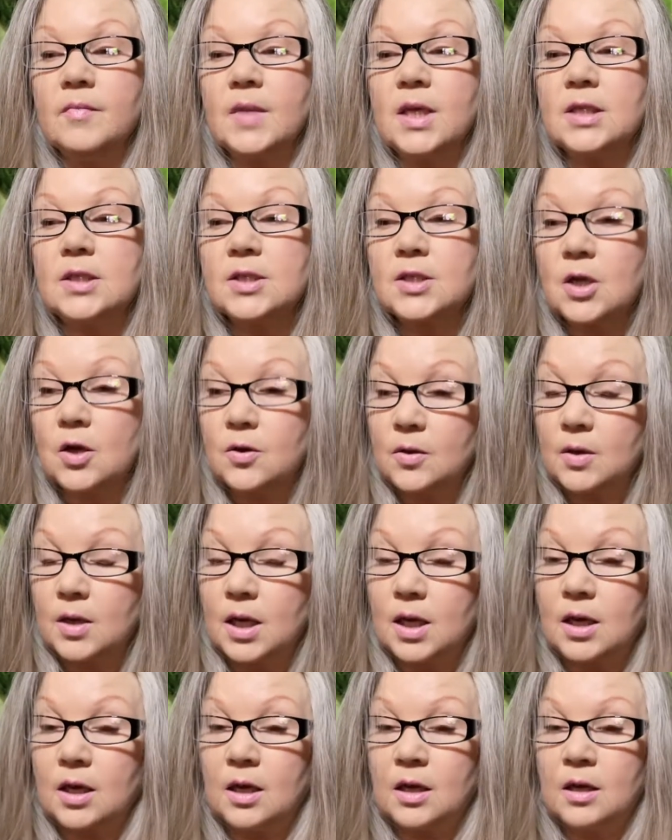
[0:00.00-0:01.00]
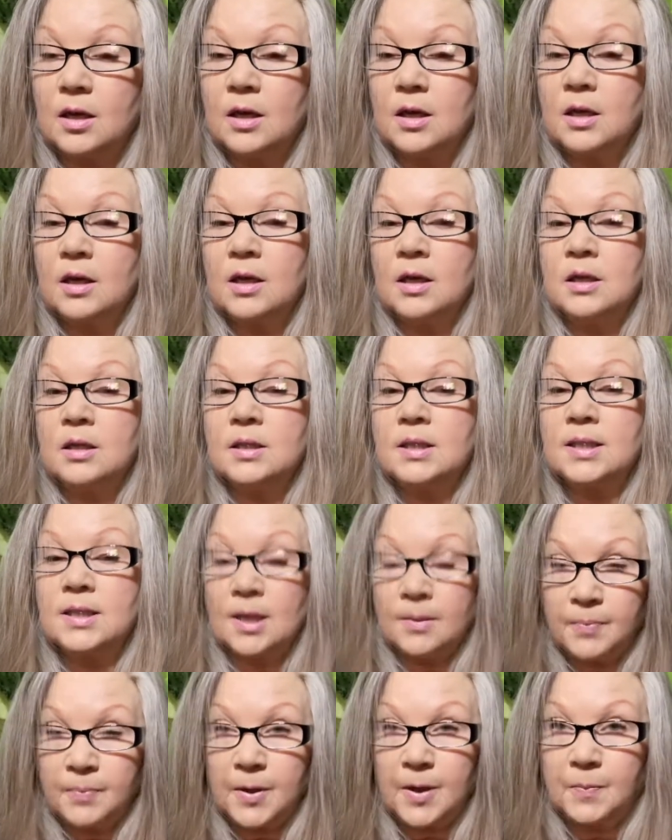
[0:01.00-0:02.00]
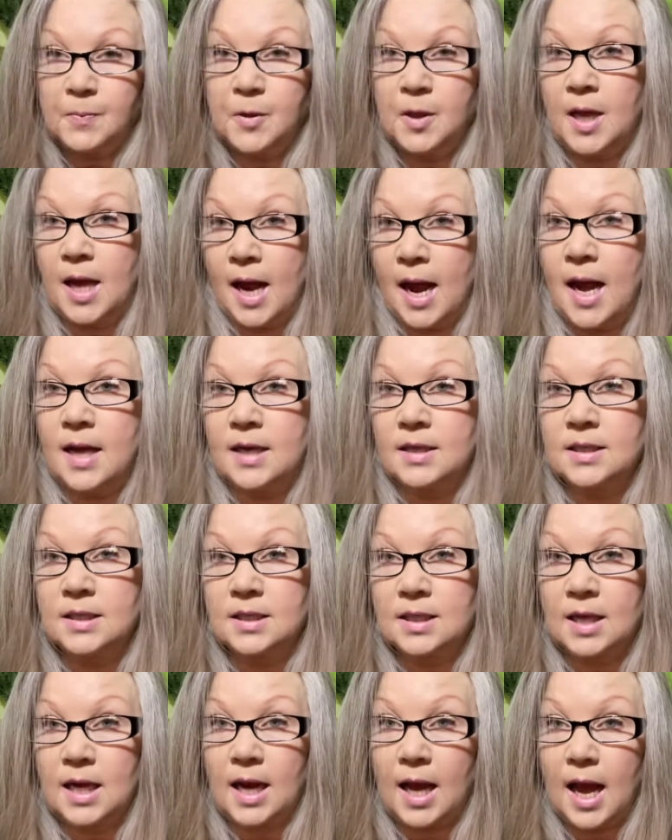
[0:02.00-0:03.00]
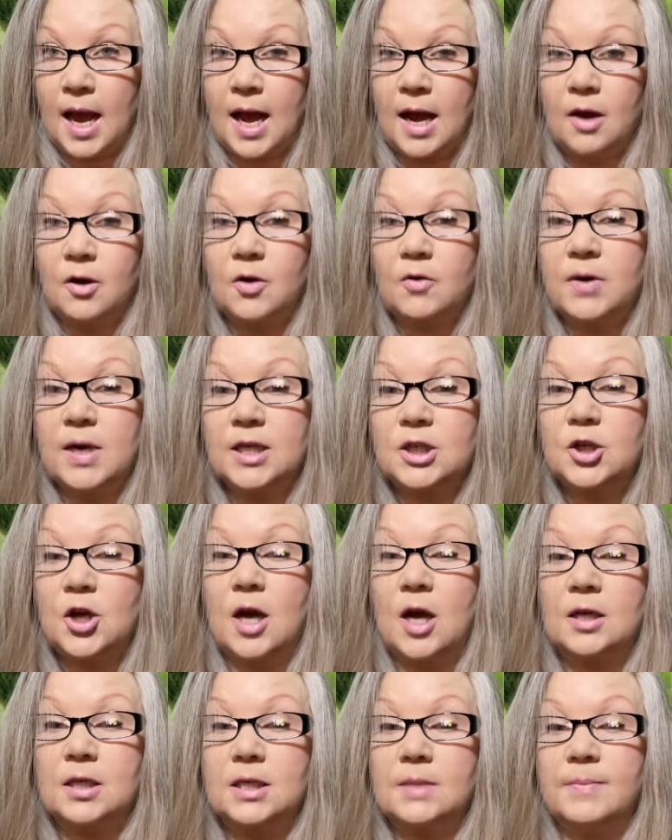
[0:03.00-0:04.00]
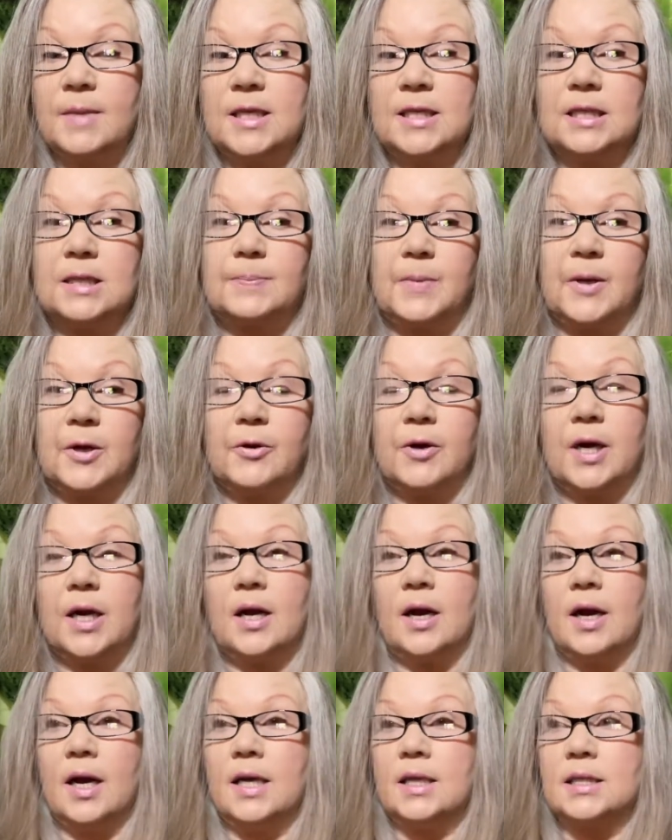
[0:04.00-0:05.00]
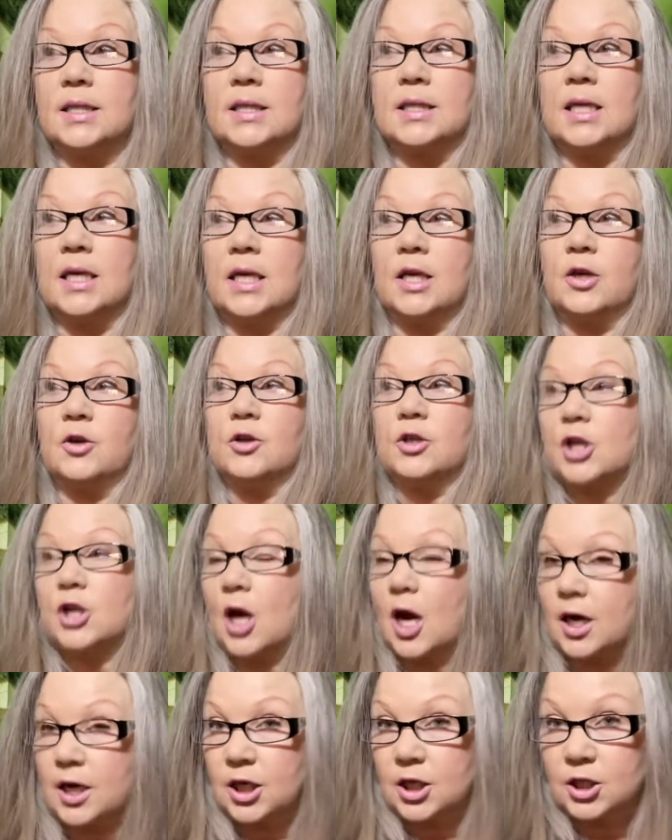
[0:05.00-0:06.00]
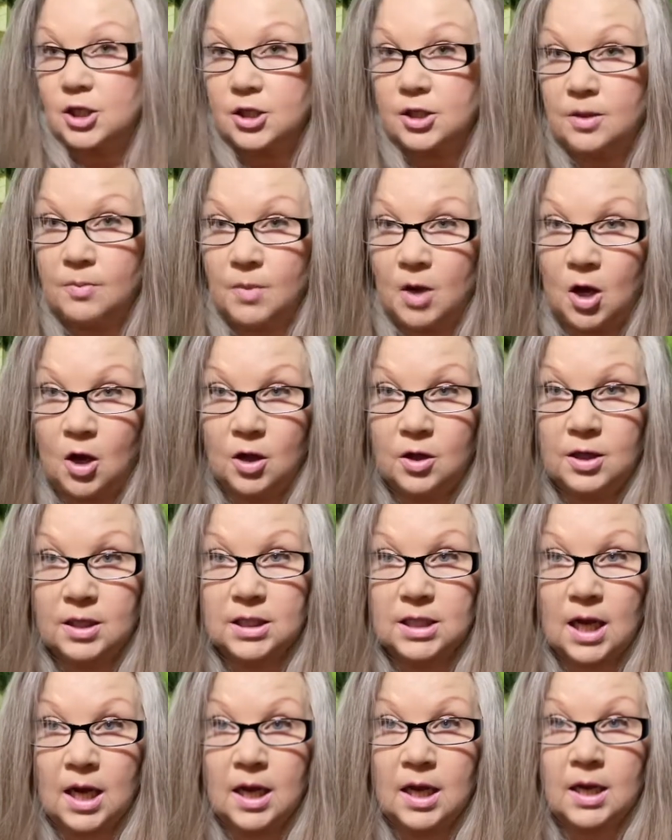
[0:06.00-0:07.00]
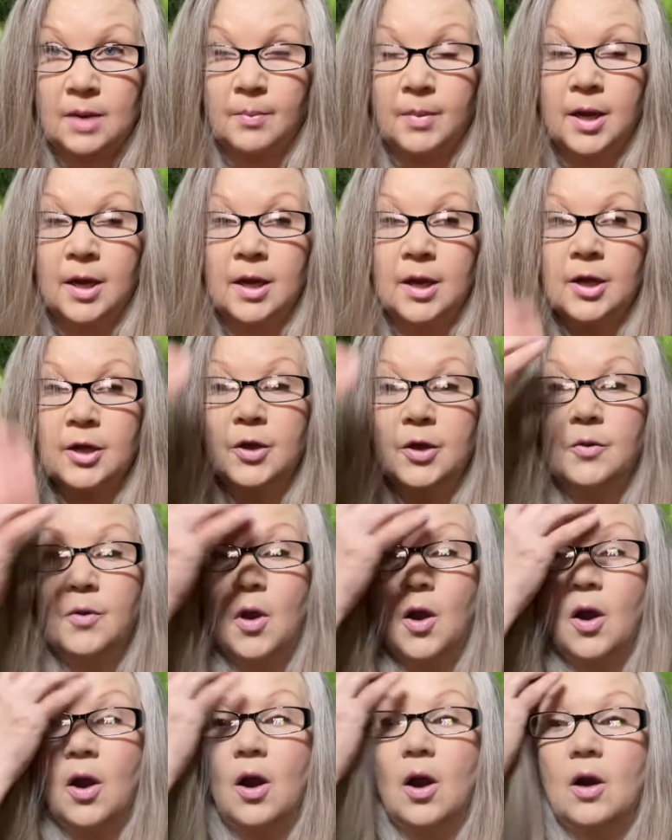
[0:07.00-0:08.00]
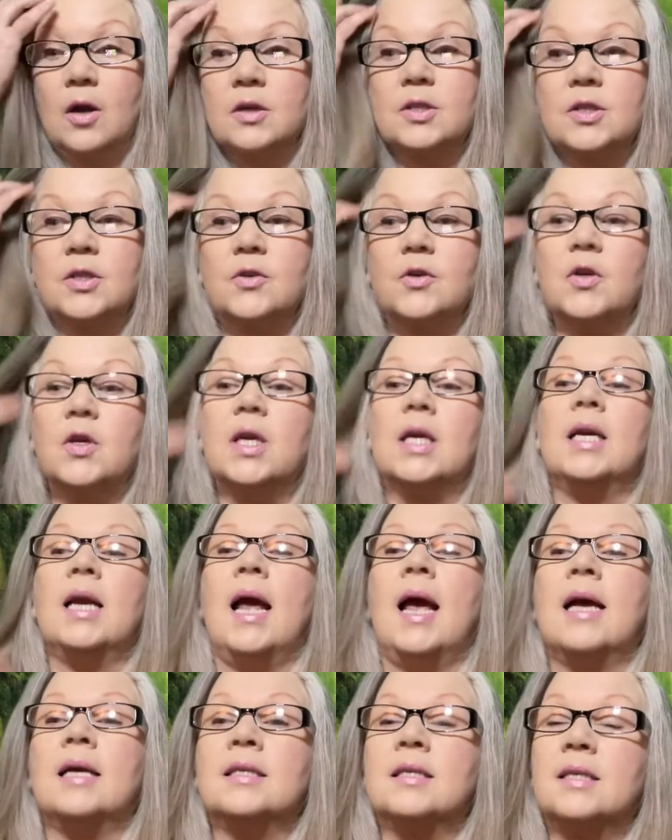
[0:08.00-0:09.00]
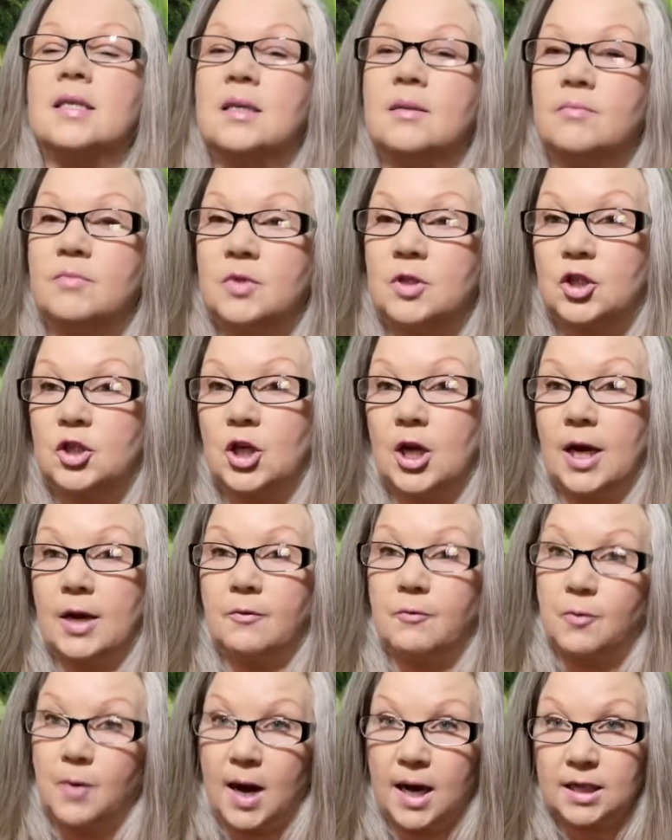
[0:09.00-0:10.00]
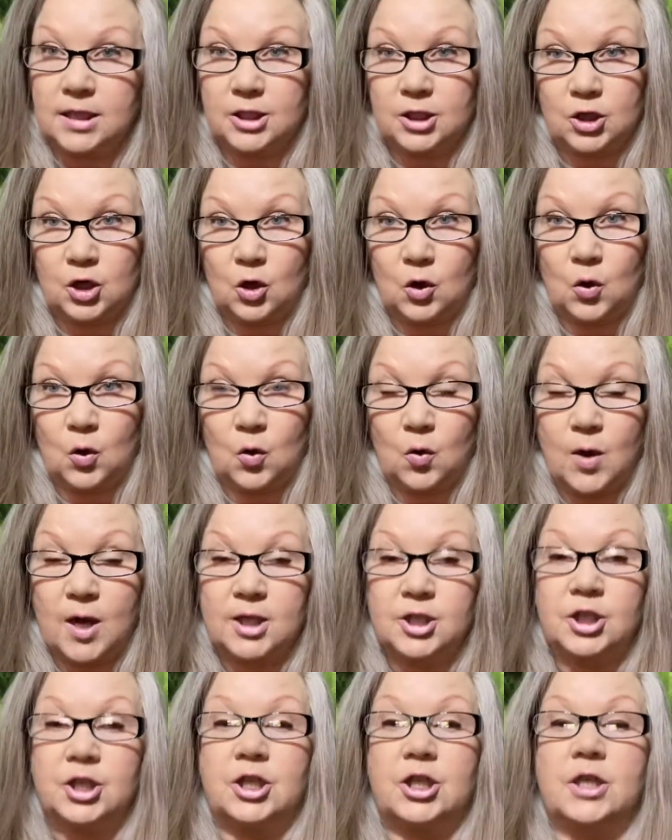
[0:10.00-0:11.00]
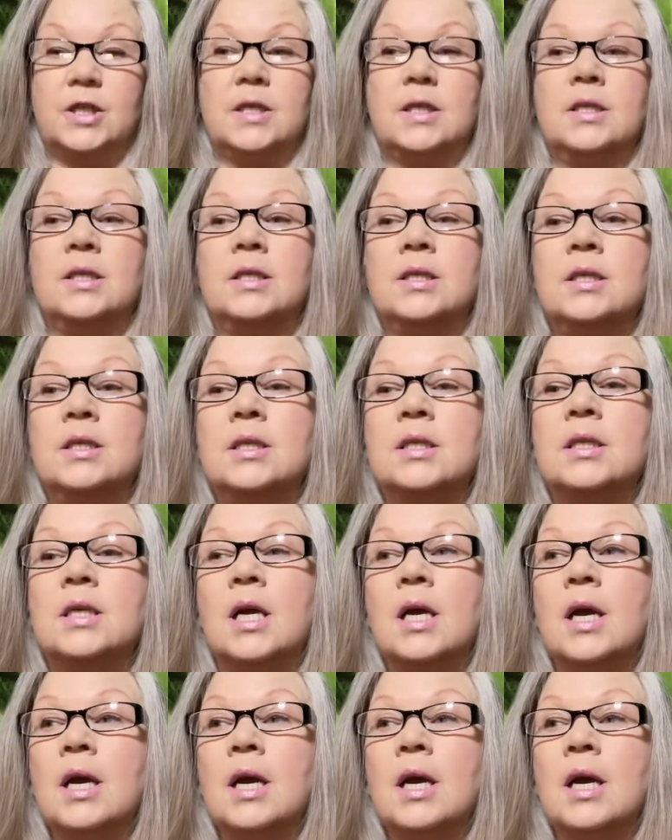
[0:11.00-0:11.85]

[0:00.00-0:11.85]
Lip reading: So Some people ask, like, how do I talk to my spirit guides? Like, you're talking to them all the time. You are. So you can ask them direct questions.